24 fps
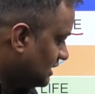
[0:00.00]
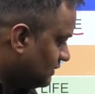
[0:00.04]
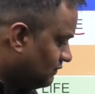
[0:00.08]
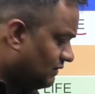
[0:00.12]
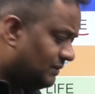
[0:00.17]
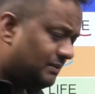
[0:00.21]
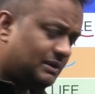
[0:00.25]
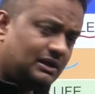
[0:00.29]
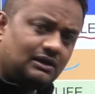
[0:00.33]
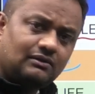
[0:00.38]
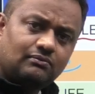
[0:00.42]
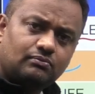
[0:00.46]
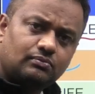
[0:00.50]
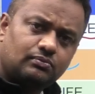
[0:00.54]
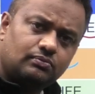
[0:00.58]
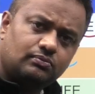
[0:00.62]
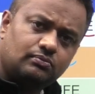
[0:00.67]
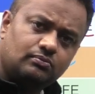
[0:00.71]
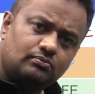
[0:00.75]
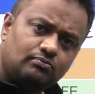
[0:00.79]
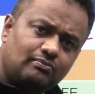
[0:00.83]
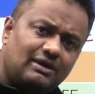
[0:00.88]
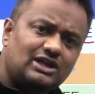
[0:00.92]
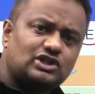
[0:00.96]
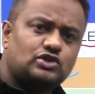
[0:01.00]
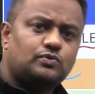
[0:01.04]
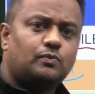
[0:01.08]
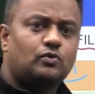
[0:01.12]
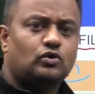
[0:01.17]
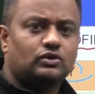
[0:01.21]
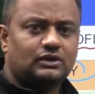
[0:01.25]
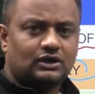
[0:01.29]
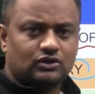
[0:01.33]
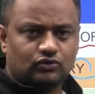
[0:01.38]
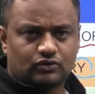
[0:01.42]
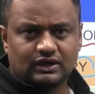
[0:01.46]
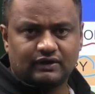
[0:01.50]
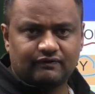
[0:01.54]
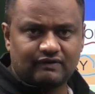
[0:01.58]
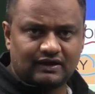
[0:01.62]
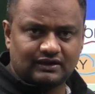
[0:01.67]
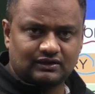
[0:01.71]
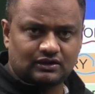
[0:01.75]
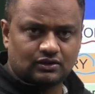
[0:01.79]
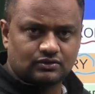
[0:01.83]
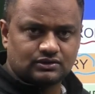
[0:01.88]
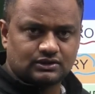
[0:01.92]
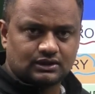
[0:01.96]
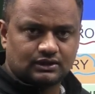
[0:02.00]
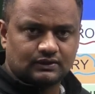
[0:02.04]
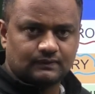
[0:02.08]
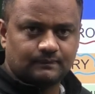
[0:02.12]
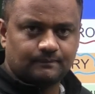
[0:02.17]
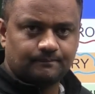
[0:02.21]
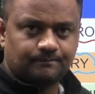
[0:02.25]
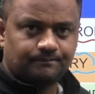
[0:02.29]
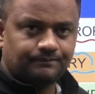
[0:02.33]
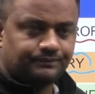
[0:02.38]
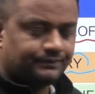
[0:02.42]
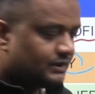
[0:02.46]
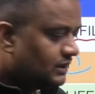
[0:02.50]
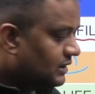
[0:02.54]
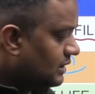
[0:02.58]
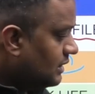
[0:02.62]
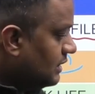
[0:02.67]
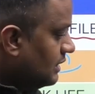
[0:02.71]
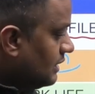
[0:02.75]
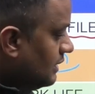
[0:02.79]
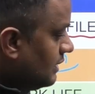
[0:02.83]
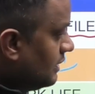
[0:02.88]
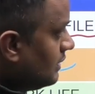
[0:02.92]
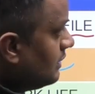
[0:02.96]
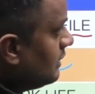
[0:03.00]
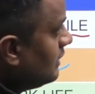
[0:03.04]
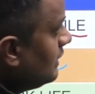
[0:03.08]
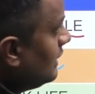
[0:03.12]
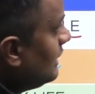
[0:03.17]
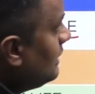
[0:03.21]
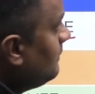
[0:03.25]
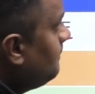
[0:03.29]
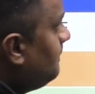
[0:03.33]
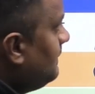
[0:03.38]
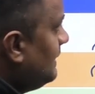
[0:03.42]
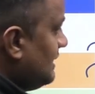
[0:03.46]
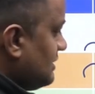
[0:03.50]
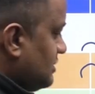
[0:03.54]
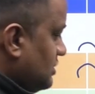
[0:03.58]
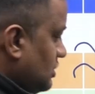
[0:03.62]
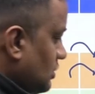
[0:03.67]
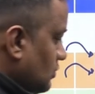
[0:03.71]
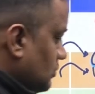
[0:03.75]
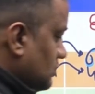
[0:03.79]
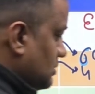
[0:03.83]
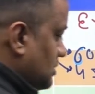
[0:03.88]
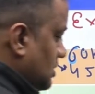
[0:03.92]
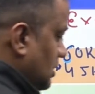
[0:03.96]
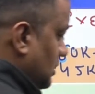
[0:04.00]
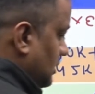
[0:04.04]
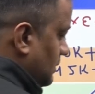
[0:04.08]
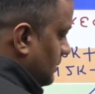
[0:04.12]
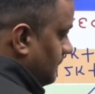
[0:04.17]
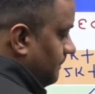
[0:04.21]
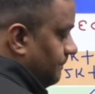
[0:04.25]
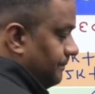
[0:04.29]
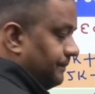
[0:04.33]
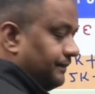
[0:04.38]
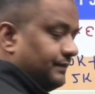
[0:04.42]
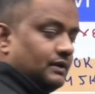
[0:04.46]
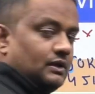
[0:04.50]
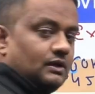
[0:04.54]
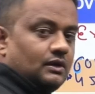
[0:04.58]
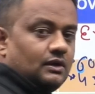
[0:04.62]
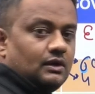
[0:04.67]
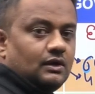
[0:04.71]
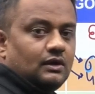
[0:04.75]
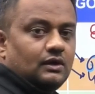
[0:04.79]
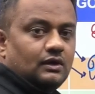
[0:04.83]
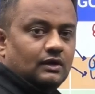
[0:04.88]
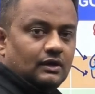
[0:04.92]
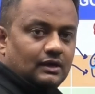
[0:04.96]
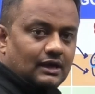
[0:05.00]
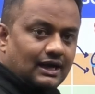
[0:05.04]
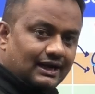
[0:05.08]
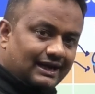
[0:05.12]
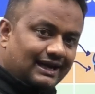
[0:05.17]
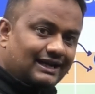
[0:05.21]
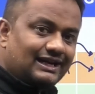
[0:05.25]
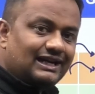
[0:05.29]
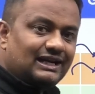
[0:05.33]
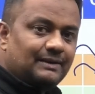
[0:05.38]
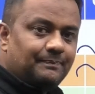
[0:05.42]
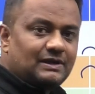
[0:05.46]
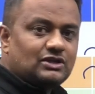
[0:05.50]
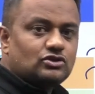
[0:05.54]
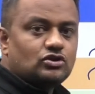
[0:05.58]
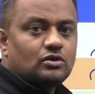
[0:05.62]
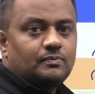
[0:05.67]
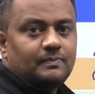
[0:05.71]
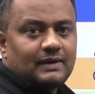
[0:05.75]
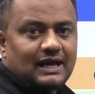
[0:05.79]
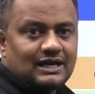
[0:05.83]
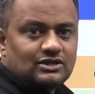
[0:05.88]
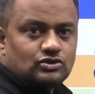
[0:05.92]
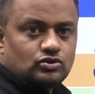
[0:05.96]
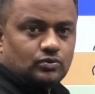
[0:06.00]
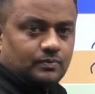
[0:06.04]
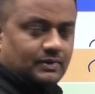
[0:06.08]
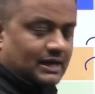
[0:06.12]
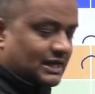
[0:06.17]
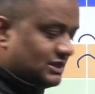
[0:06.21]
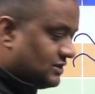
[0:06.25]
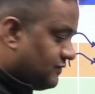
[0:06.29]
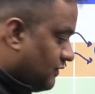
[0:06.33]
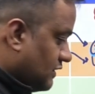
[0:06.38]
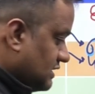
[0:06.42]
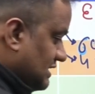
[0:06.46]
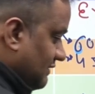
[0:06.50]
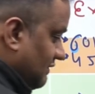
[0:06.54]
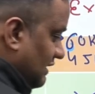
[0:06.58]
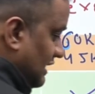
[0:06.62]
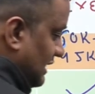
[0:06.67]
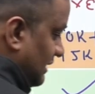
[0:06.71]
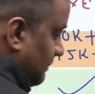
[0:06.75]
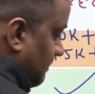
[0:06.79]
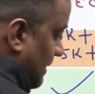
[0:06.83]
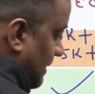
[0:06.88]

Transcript: it will be much more than 25,000. In PSUs, again, it depends on branch to branch. For civil, it